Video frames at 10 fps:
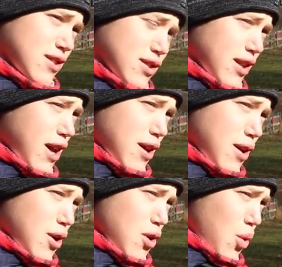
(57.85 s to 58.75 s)

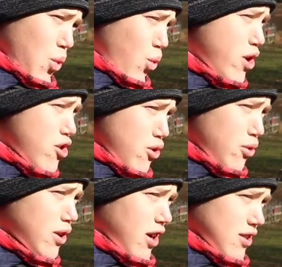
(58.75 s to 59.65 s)
Today, we
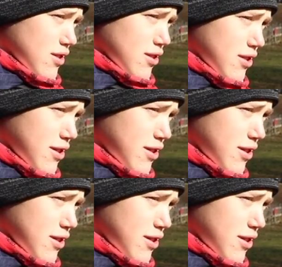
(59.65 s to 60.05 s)
shoot guns.